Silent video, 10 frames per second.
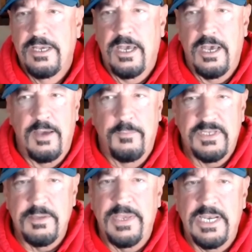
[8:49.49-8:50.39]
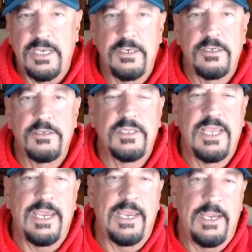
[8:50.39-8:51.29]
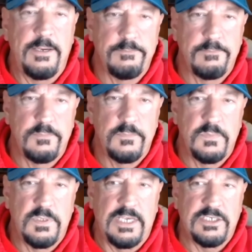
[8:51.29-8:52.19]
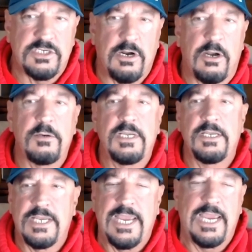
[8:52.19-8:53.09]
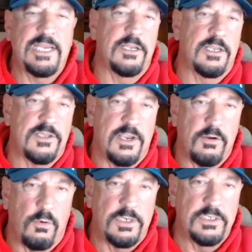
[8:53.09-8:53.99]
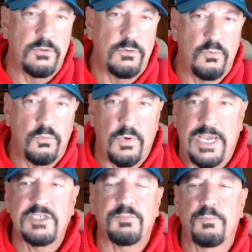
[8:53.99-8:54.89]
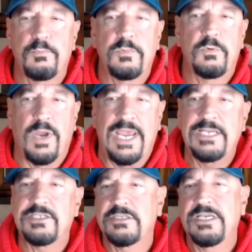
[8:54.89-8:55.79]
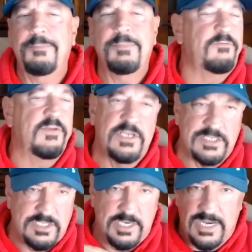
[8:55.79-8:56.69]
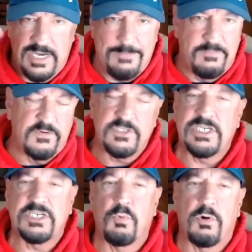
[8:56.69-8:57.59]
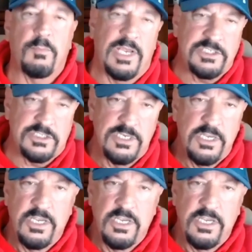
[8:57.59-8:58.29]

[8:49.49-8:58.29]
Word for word: Uh, but the minute they they start indicating that they're going to raise rates, even if it doesn't going to happen for six more months,